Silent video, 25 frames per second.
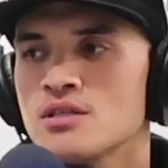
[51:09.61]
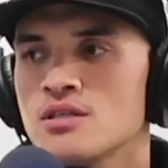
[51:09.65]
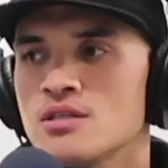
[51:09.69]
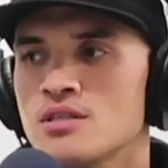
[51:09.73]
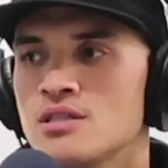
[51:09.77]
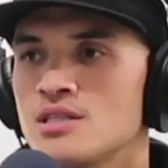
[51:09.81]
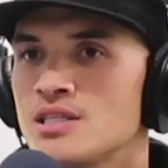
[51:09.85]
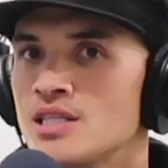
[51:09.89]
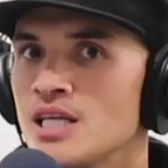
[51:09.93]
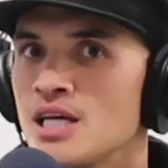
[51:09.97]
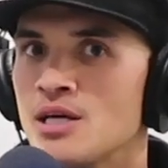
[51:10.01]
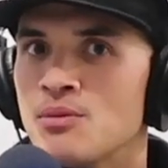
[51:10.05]

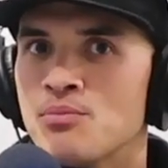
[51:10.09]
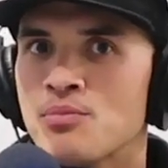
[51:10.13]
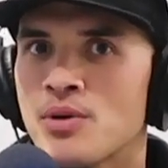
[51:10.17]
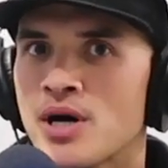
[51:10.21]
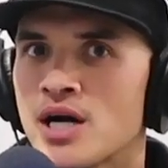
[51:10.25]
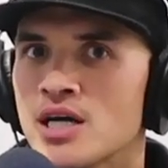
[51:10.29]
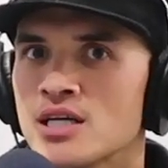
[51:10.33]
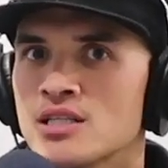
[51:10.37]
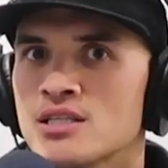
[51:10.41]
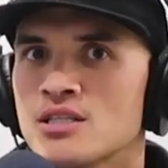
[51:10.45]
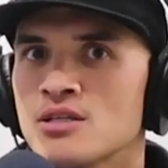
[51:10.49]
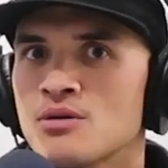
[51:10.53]

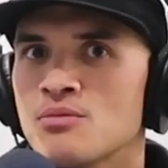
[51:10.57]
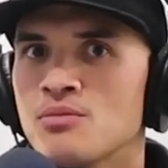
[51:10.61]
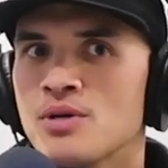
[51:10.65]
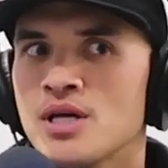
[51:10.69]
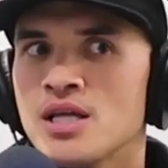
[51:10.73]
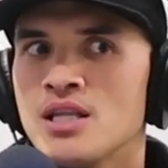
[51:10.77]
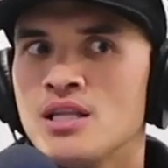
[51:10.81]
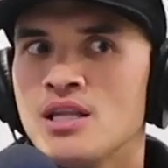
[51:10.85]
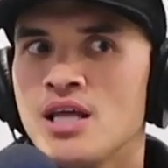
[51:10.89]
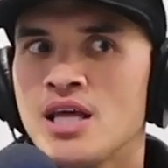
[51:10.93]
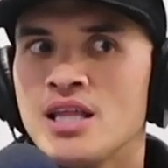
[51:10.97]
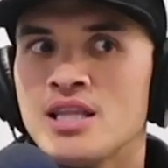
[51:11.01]
debunk them,
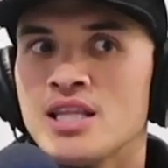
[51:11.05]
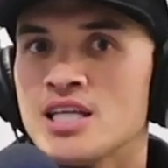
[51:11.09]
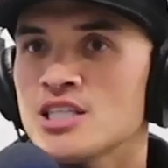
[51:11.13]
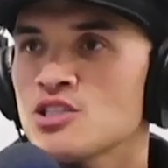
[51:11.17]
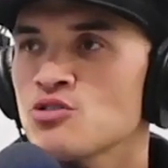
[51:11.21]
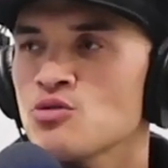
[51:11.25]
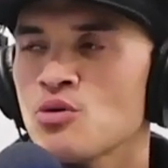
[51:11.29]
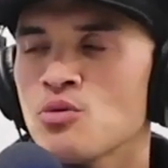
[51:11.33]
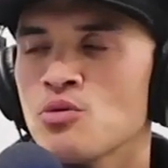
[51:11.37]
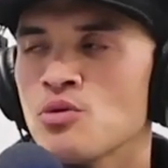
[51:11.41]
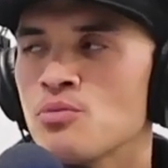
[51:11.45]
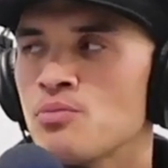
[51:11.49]
and
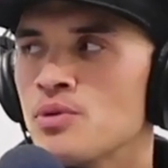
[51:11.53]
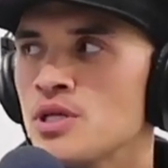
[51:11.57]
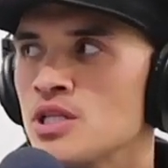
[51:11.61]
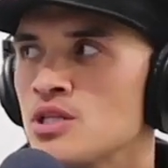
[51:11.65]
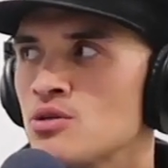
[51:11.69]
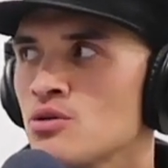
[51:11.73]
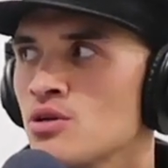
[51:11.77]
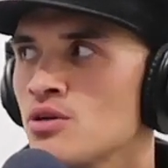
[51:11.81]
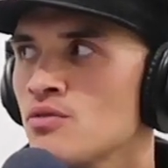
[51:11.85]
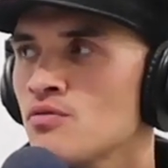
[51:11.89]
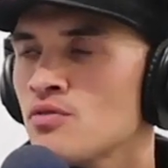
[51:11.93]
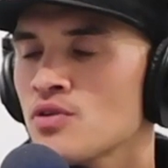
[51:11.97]
that's what we've been
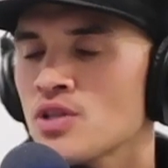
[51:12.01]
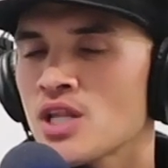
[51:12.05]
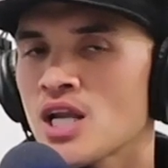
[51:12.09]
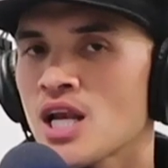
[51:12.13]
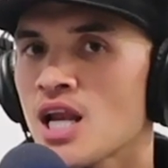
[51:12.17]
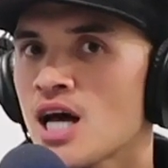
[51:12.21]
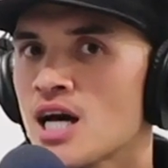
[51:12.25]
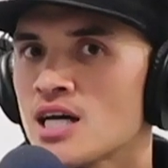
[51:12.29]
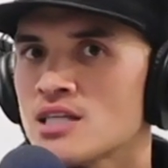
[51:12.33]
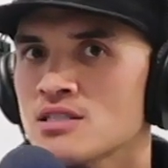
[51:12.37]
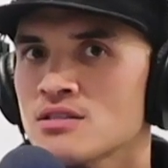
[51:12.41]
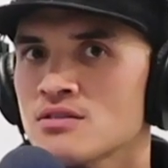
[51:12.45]
doing for the
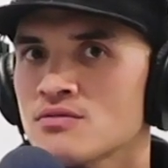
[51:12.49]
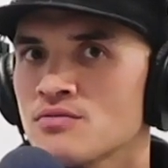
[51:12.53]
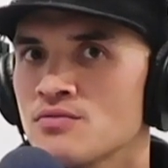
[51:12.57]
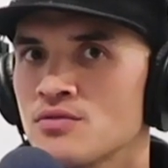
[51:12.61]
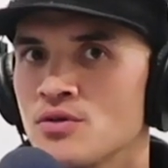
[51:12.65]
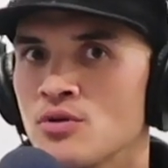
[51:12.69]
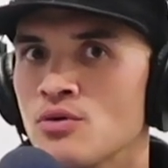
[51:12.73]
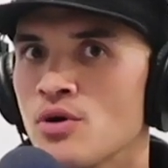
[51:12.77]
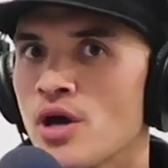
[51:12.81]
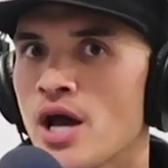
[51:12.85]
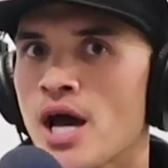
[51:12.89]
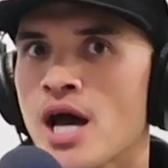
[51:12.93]
last
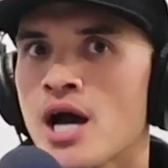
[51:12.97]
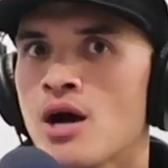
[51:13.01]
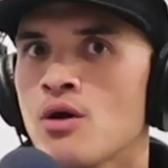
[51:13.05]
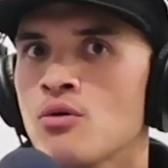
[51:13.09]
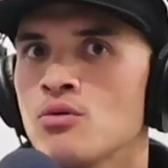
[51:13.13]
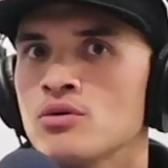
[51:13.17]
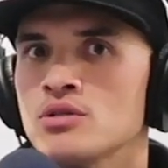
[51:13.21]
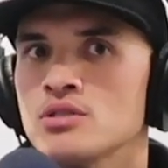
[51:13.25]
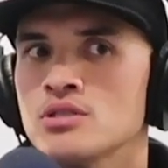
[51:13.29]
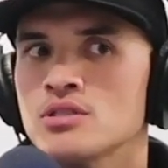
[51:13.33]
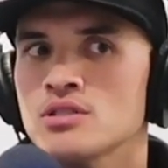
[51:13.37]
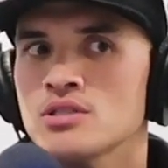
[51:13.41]
few
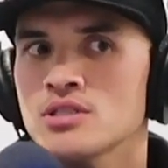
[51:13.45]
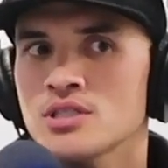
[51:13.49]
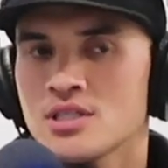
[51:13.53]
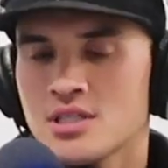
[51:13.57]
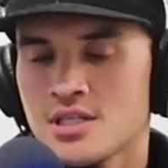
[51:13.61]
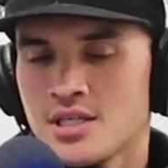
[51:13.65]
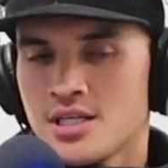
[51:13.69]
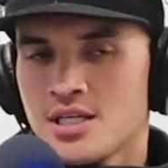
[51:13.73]
hours.